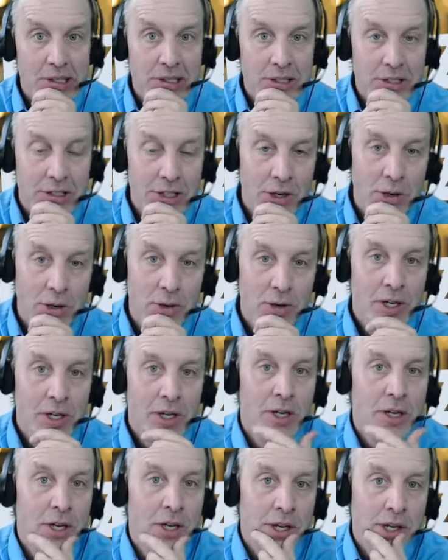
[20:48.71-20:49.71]
So,
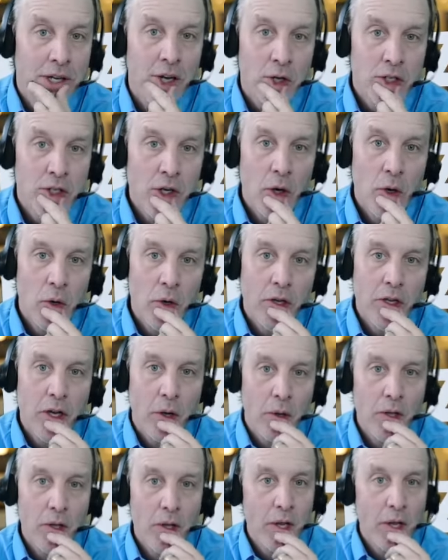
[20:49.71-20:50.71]
could
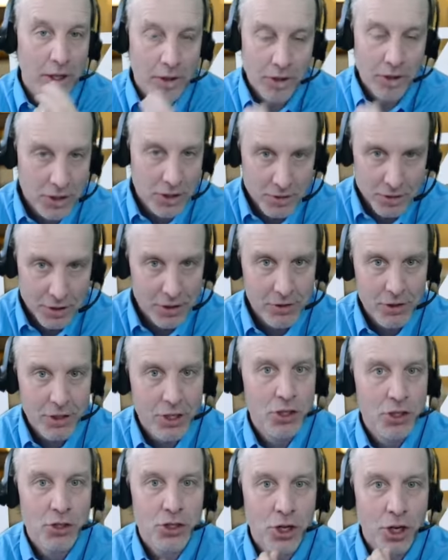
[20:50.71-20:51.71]

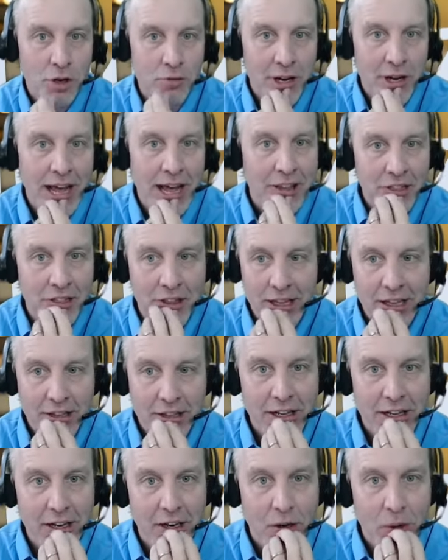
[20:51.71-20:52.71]
you serve an ad then
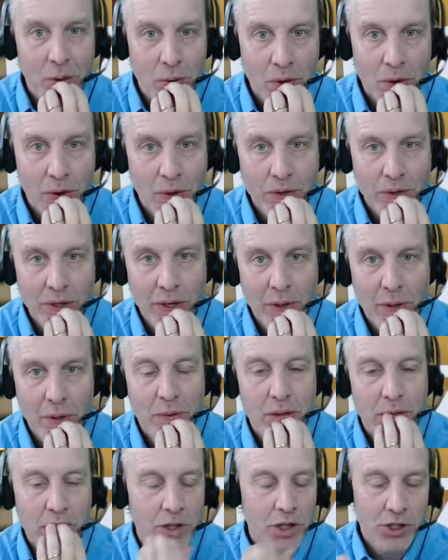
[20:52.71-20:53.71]
there, or,
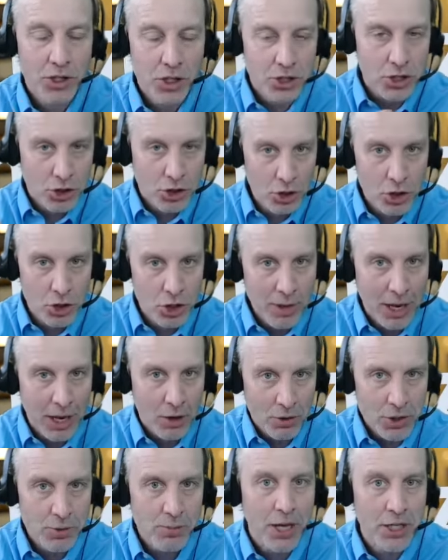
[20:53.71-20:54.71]
it's just a huge amount of
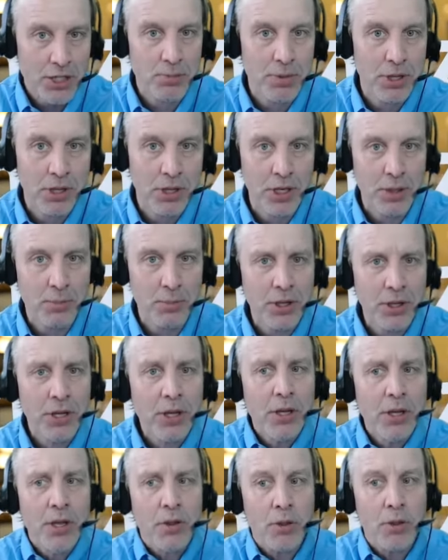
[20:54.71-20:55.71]
responsibility. But
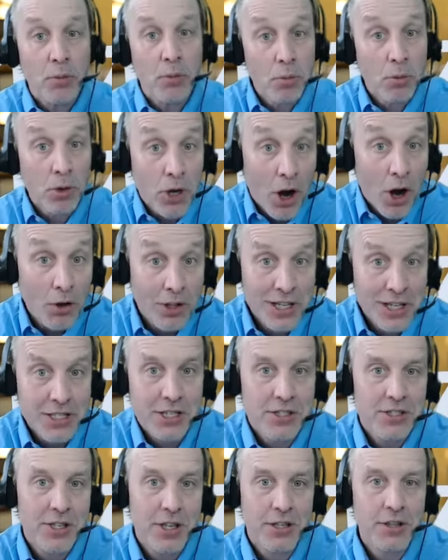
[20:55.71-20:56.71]
regardless,
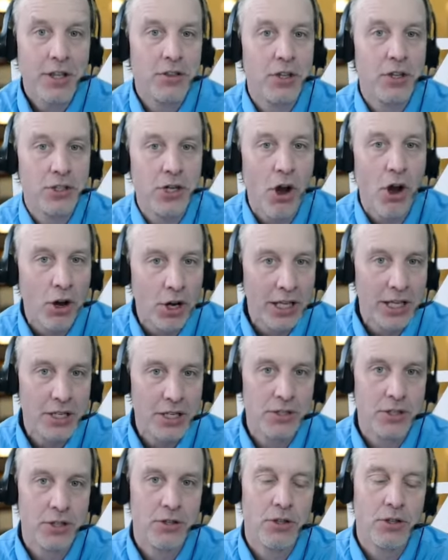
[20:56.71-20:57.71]
is that the targeting
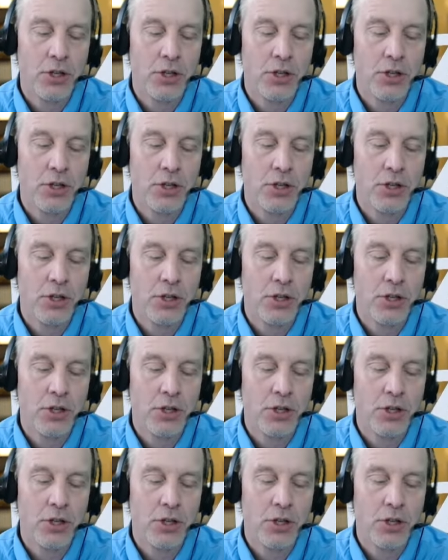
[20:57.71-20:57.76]
is